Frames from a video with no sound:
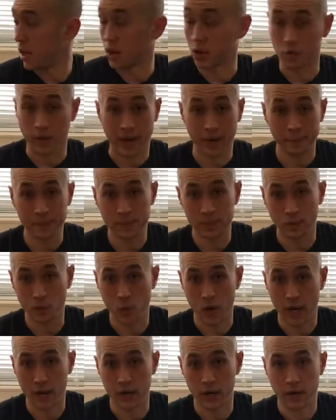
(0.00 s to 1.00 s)
grab some
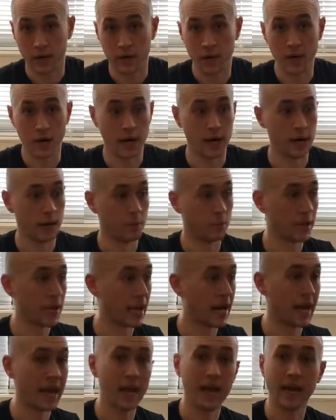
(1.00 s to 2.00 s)
water,
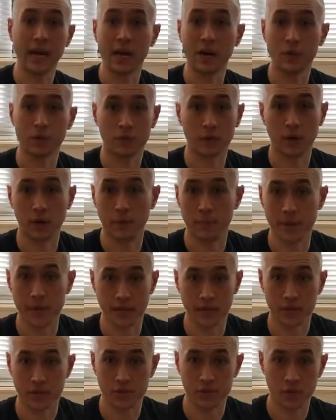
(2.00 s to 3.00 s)
kind of hang out for a
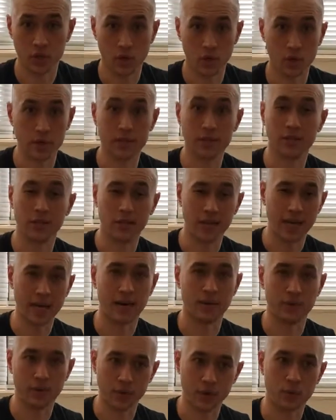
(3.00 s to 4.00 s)
minute or so until you kind
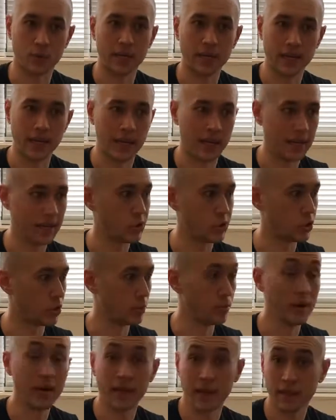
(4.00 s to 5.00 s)
of like regain your
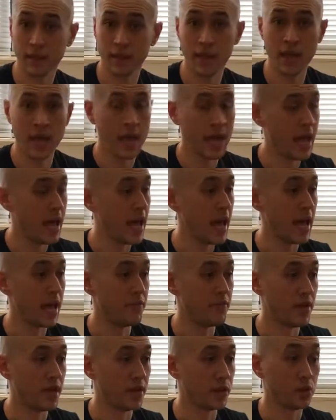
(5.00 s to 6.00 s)
breath,
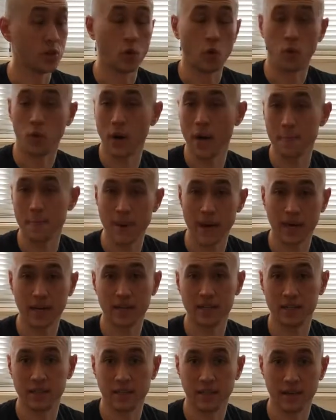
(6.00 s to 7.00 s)
and then you go right back
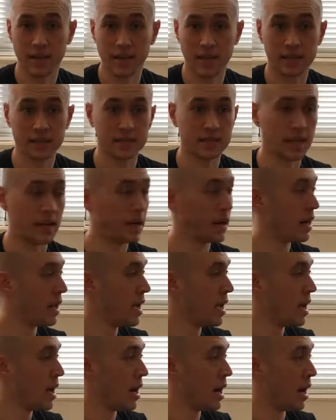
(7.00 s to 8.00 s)
into the next set.
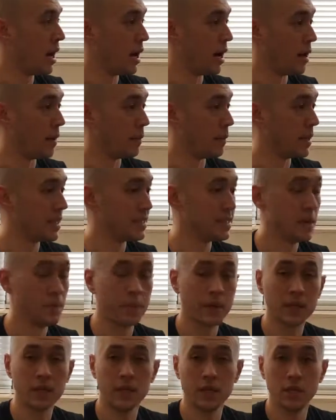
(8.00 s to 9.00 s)

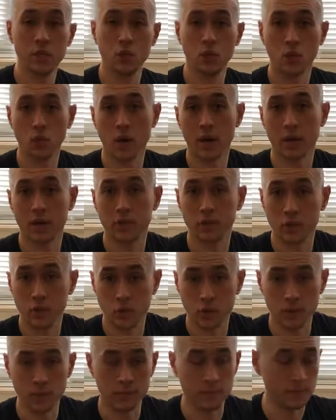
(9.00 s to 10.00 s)
Typically you would want to
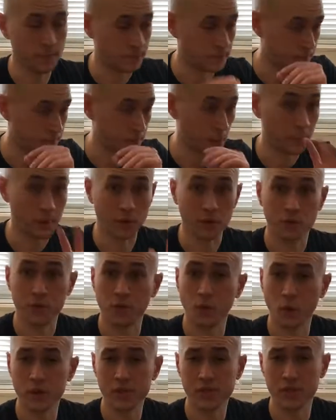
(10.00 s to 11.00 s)
do about
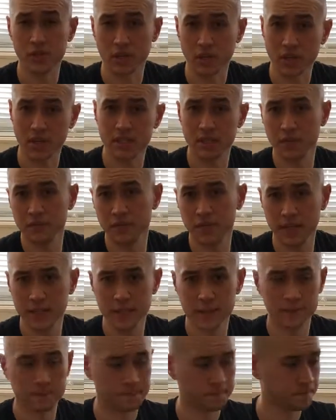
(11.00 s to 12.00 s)
4 circuits of
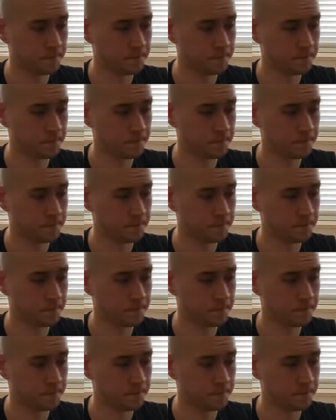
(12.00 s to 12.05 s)
these,